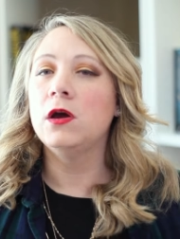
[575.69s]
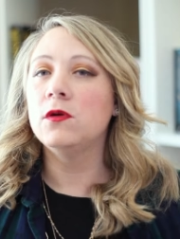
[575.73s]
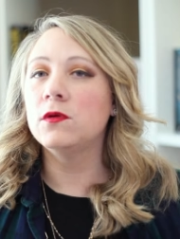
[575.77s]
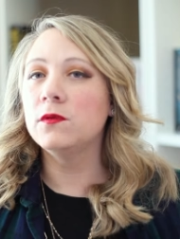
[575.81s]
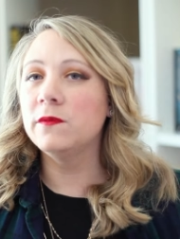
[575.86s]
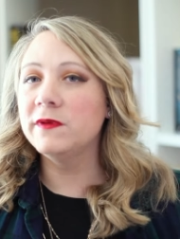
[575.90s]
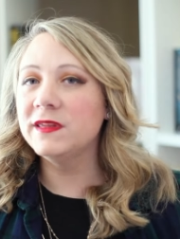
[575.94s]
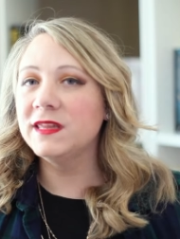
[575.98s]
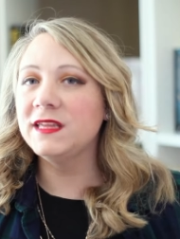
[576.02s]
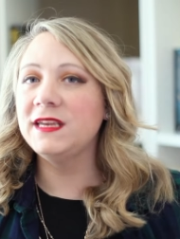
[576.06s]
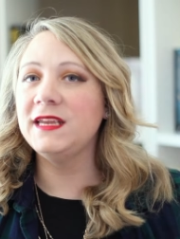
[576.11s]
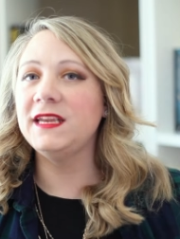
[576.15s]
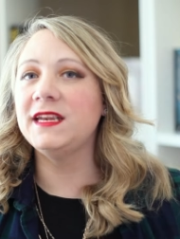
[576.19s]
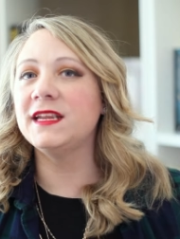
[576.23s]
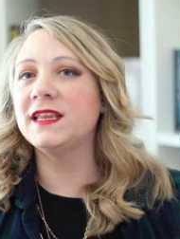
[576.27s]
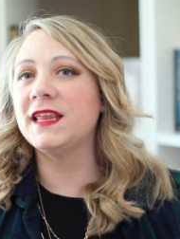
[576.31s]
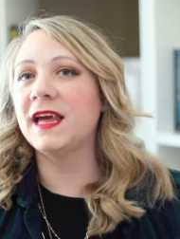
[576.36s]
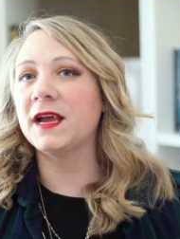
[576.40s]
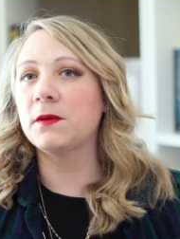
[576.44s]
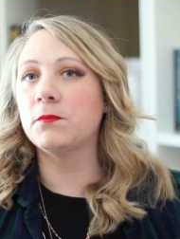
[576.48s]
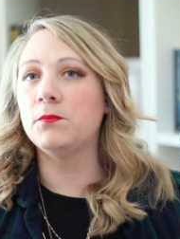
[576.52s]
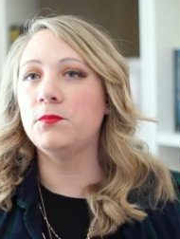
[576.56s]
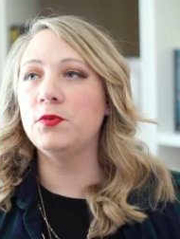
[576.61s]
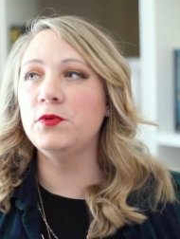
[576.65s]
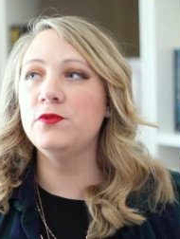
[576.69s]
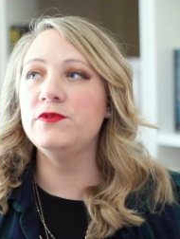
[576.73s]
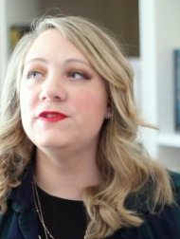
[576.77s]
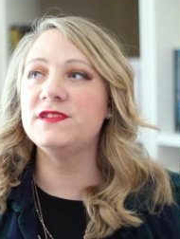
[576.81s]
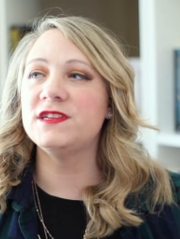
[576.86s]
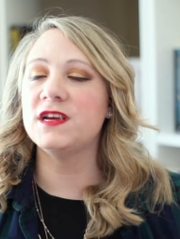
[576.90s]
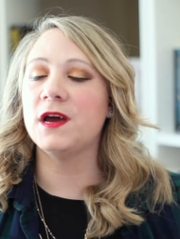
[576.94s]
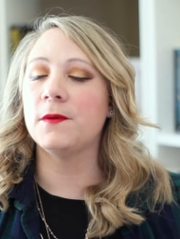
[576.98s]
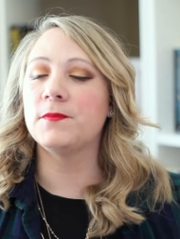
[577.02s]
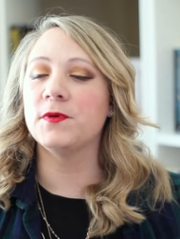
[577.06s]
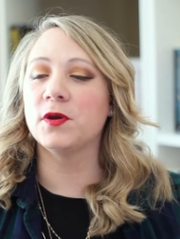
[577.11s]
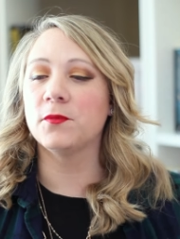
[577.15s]
We really need to like
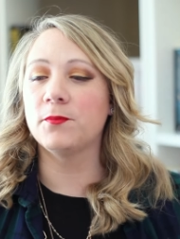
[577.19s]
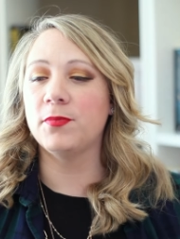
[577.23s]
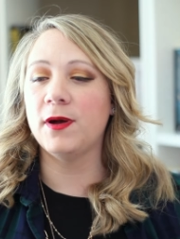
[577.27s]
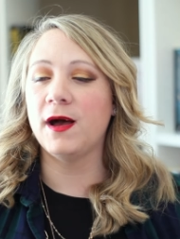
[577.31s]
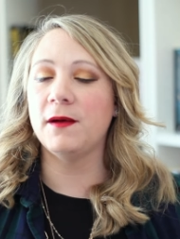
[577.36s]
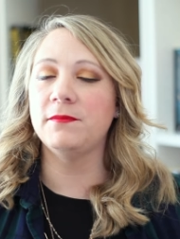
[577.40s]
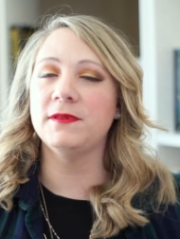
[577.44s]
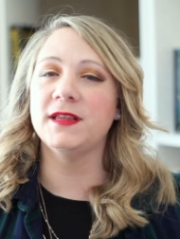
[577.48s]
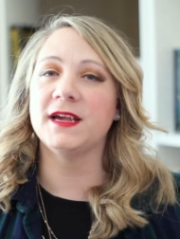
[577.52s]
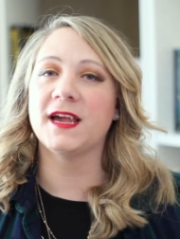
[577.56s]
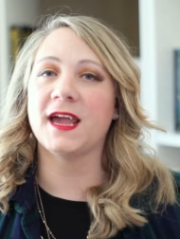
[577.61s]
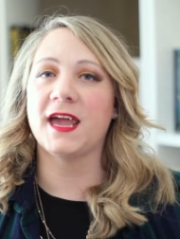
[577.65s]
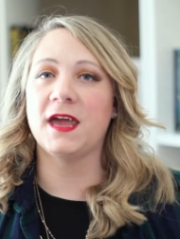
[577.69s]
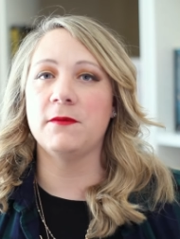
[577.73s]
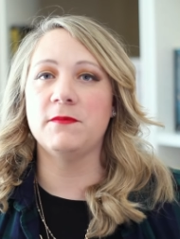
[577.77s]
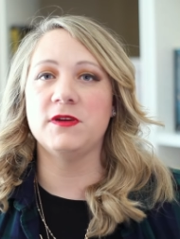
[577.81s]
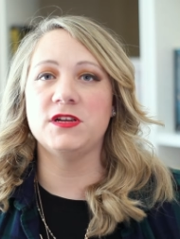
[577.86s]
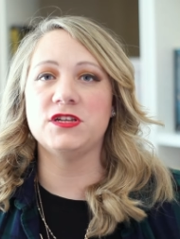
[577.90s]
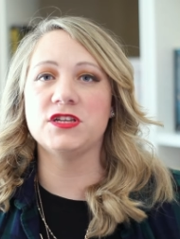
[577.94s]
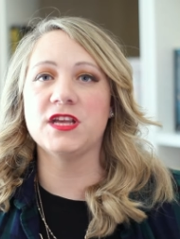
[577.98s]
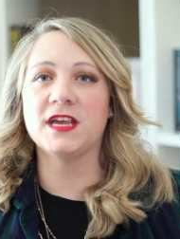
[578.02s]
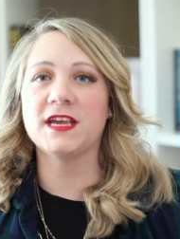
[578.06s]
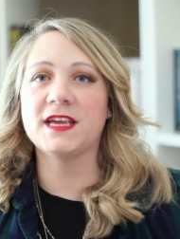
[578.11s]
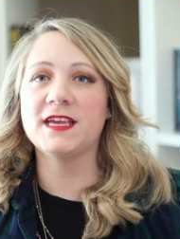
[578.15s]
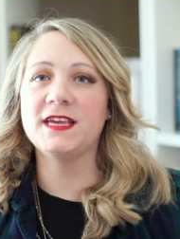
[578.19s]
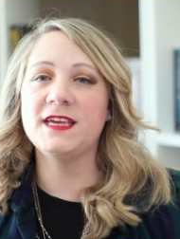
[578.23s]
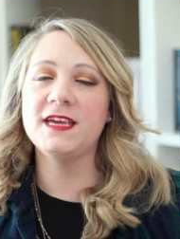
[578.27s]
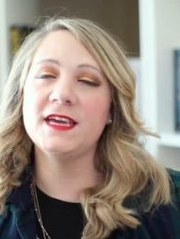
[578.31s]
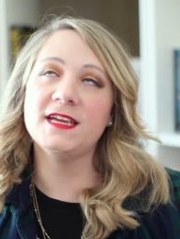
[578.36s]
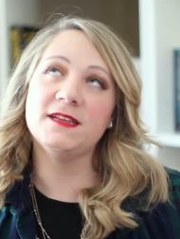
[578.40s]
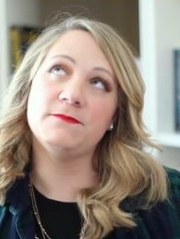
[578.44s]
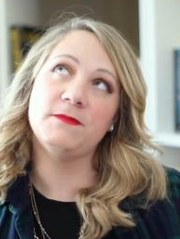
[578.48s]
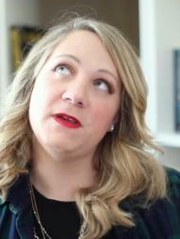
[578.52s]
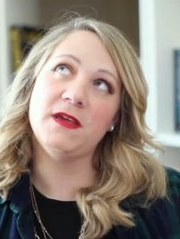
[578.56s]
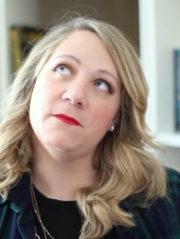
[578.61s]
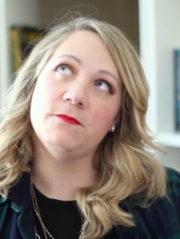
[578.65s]
boost up your public image. Like,
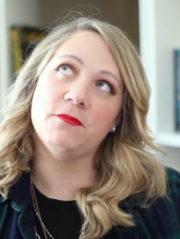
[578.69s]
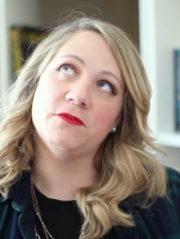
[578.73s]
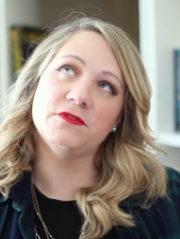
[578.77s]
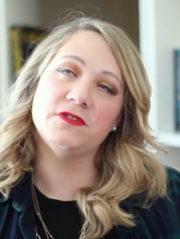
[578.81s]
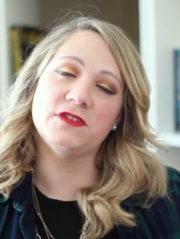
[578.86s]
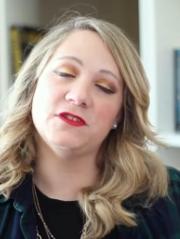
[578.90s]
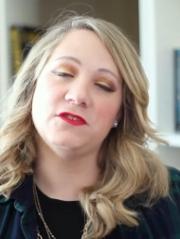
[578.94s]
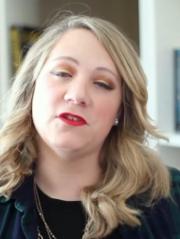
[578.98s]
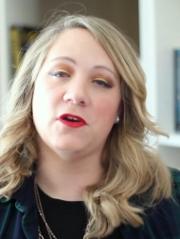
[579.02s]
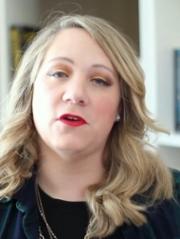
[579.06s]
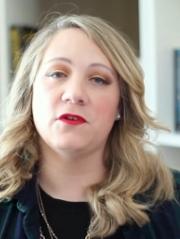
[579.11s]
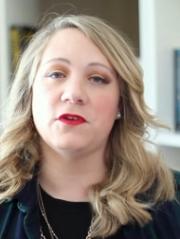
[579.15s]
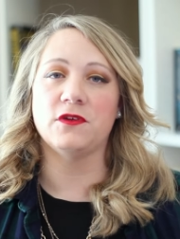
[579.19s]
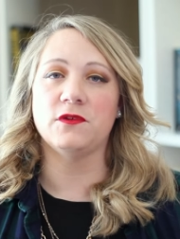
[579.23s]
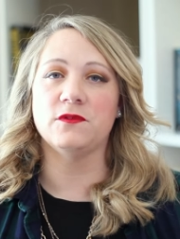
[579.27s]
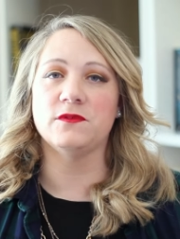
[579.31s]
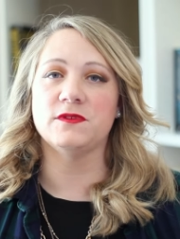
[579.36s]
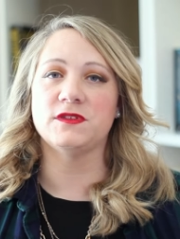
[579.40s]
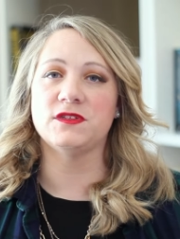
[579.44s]
get get people to know you.